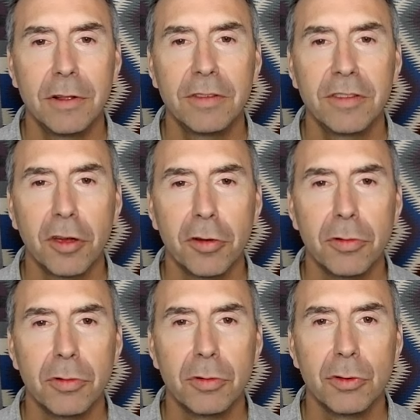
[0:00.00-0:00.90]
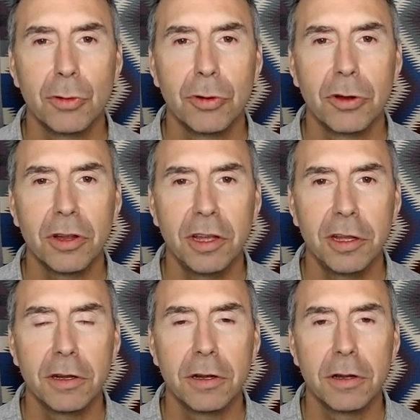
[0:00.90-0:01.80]
So you're
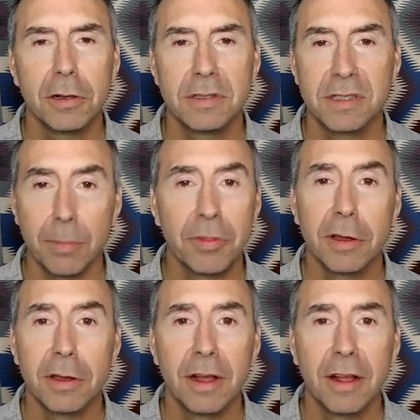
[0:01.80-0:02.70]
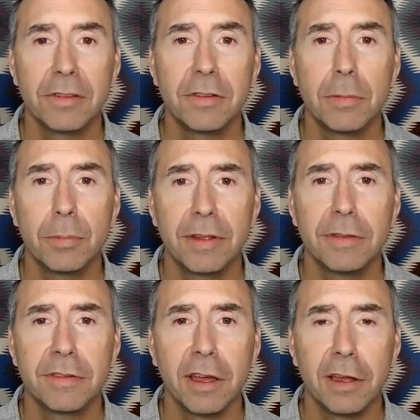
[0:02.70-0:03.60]
here. Something has
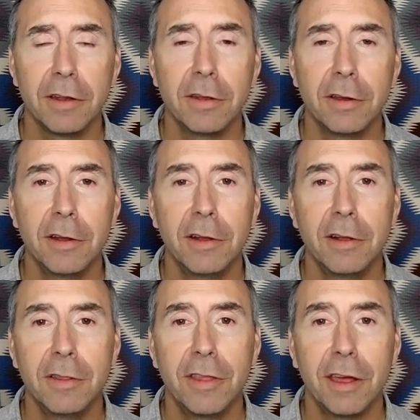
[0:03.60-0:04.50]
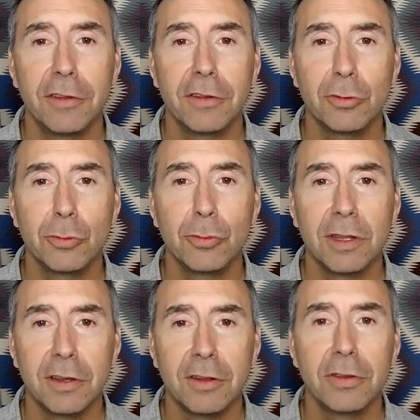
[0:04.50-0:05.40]
been said that you
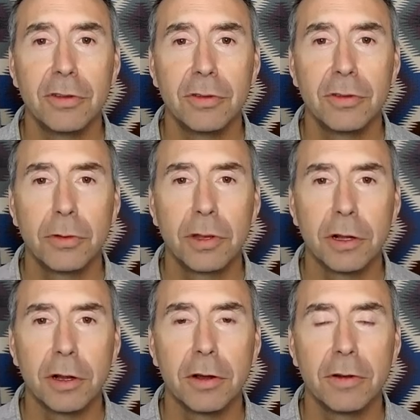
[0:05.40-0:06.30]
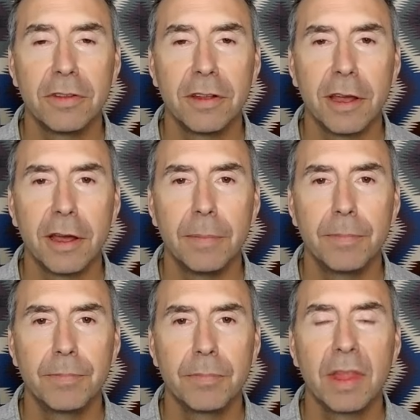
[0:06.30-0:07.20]
need to hear today.
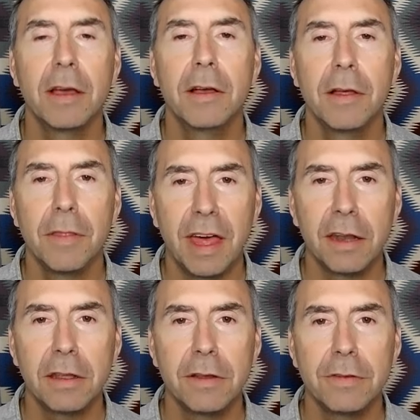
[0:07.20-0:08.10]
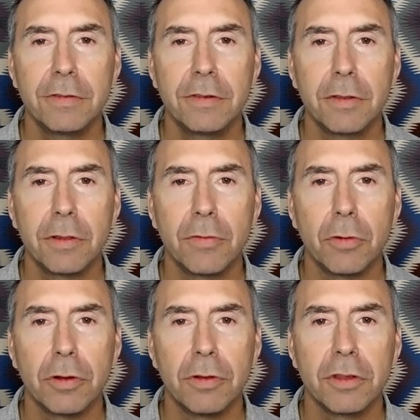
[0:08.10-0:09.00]
That is the
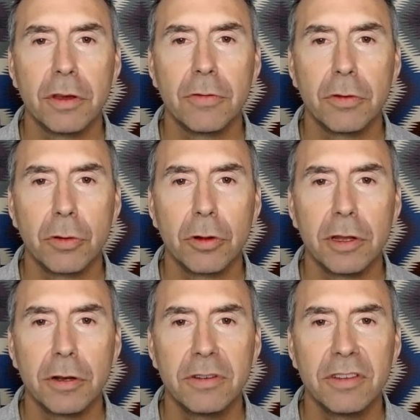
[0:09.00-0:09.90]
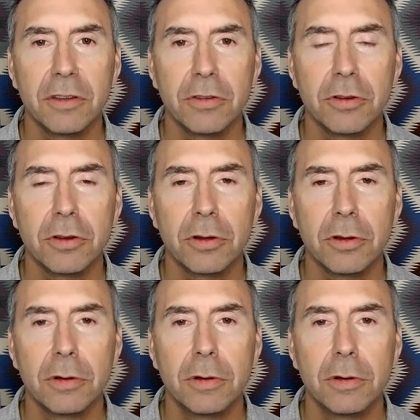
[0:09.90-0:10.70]
voice of your inner teacher.